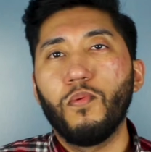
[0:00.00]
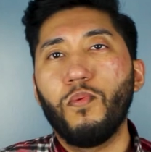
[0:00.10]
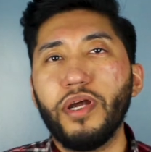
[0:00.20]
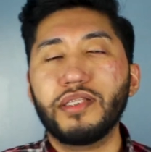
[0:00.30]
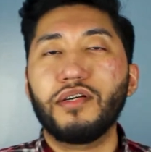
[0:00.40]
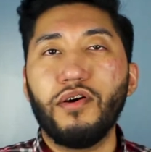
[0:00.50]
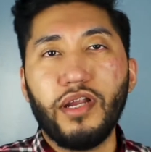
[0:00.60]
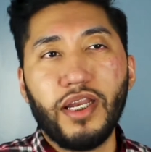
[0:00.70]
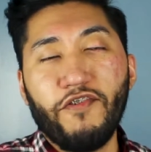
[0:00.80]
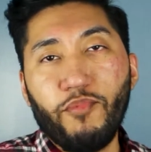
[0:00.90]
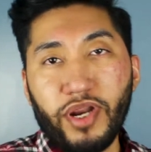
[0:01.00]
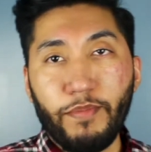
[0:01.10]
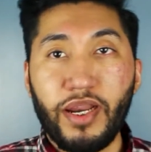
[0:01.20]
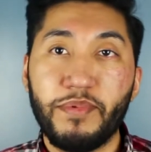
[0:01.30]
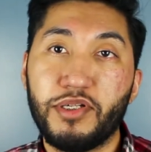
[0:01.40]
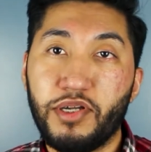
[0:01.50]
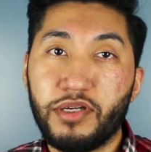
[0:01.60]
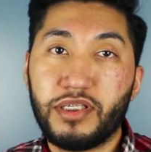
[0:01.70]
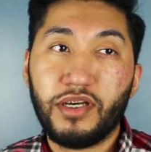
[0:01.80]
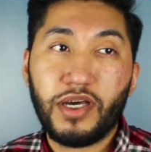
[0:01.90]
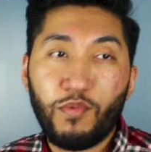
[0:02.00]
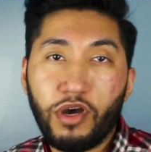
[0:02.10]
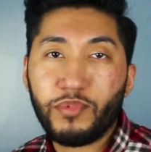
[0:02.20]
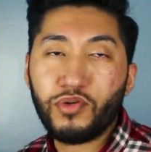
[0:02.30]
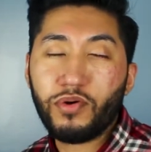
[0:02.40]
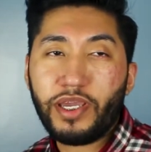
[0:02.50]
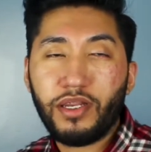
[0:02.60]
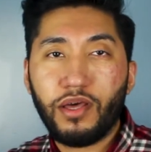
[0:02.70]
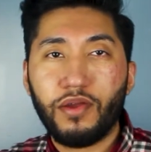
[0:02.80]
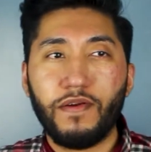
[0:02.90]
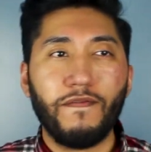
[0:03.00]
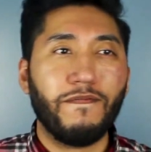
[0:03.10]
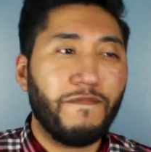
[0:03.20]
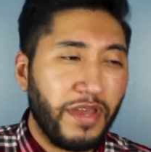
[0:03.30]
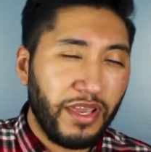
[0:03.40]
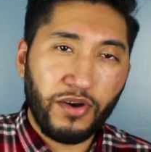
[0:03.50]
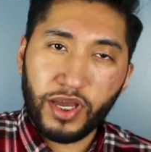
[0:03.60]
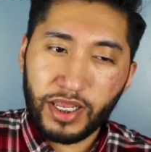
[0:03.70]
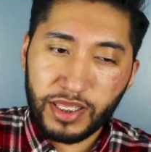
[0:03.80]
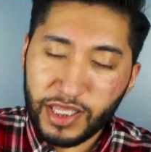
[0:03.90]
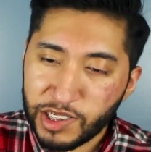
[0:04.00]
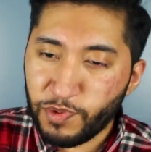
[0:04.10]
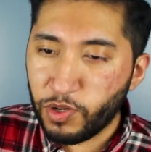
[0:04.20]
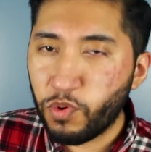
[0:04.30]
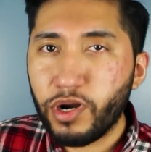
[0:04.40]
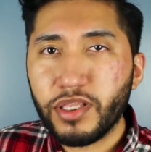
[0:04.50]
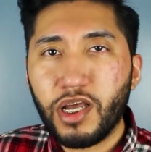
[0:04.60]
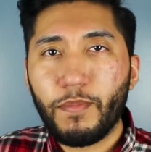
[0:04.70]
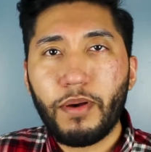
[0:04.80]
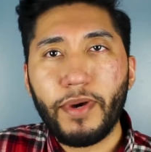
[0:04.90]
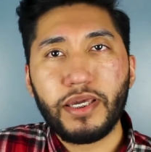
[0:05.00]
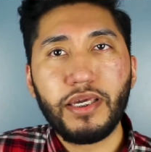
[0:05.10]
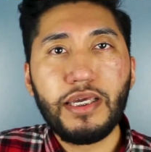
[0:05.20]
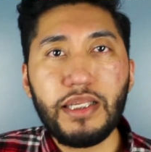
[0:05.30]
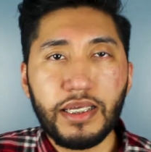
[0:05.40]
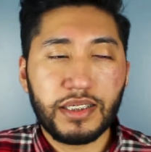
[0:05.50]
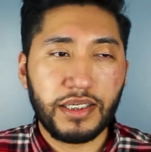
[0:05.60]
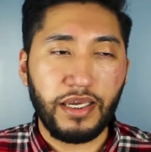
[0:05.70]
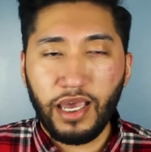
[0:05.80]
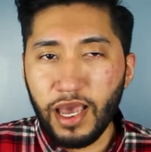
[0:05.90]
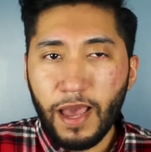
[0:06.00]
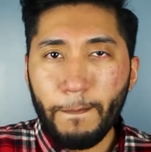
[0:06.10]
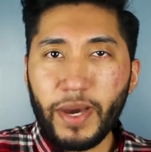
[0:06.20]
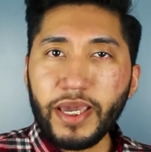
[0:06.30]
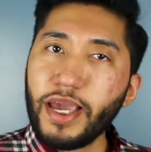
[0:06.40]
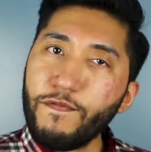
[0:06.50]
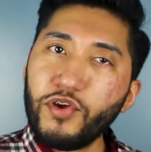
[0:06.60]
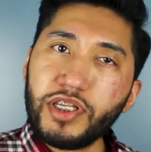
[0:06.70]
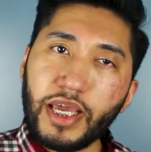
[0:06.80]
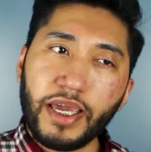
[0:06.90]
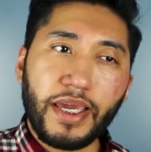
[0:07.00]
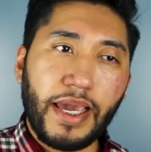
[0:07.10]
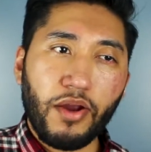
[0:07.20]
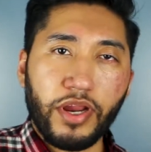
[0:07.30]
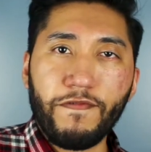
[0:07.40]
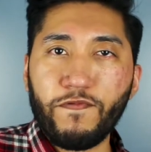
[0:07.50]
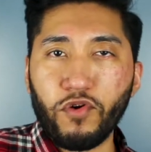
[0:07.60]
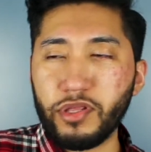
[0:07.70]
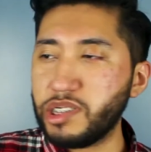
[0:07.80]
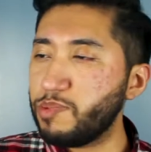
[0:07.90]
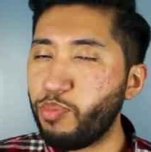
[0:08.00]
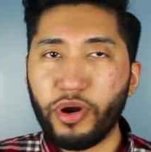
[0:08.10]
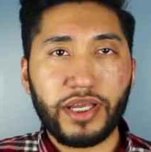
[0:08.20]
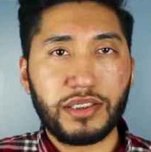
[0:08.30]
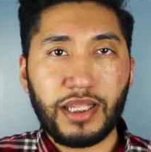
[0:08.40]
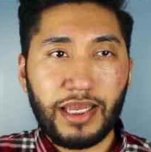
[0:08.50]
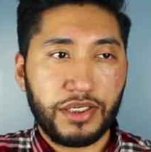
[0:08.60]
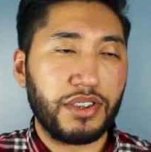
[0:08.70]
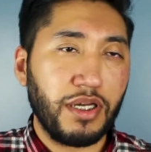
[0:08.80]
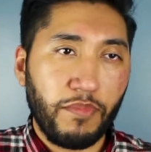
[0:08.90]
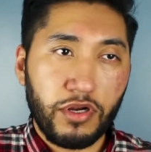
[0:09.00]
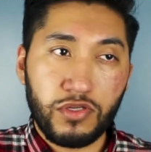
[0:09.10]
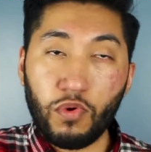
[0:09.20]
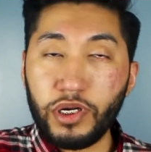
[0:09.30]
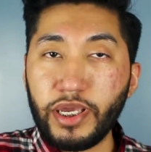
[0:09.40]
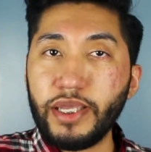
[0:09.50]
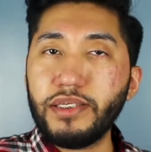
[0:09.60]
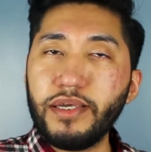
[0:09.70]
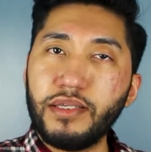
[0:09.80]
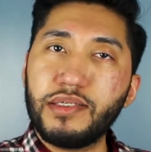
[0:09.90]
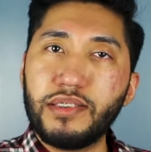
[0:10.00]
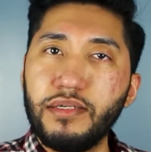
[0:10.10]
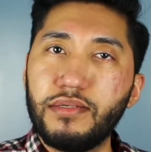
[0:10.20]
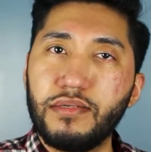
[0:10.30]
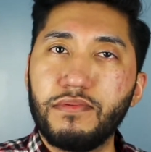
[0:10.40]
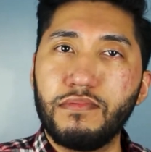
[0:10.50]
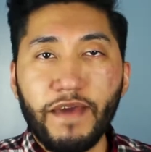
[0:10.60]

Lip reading: What is going on, everybody? My name is Jose Castillo and welcome to another video. And in this video, we're going to talk about my EDC, my everyday carry for the spring slash summer 2018 season.